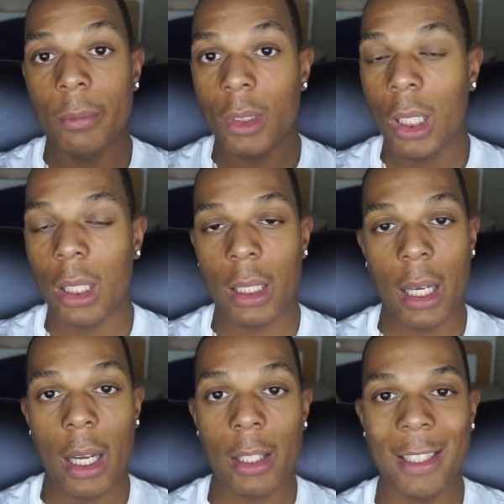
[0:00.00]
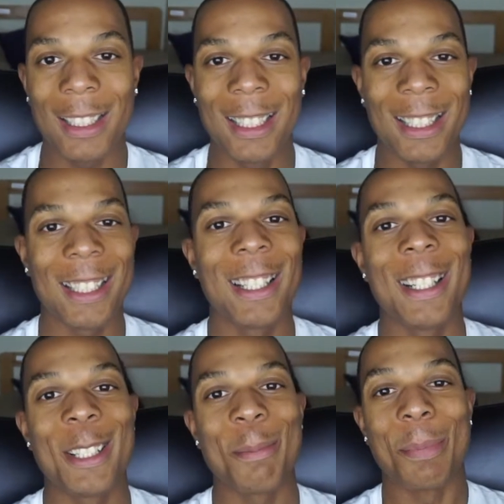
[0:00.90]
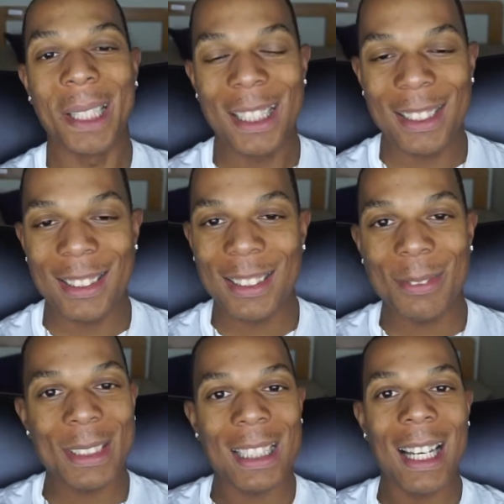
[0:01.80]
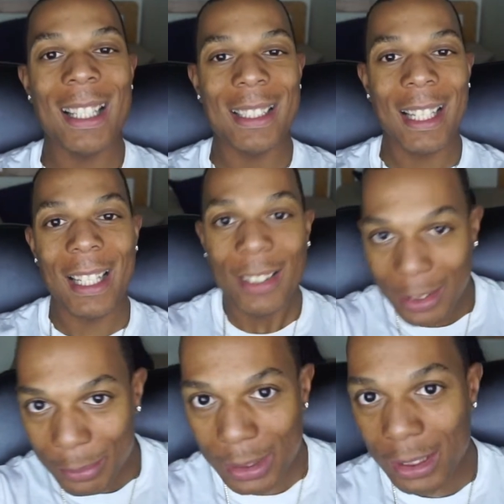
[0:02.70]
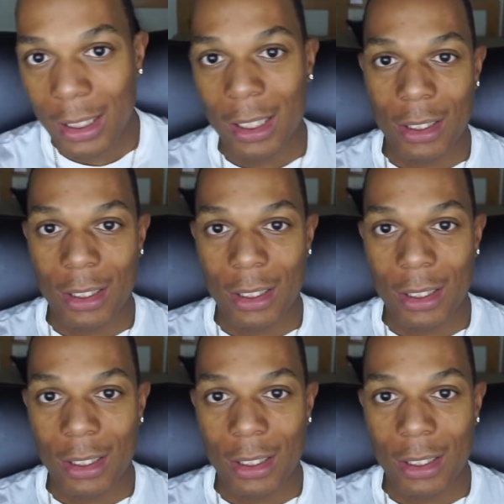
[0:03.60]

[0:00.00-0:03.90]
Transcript: I'd have died. But besides that, you know what I mean?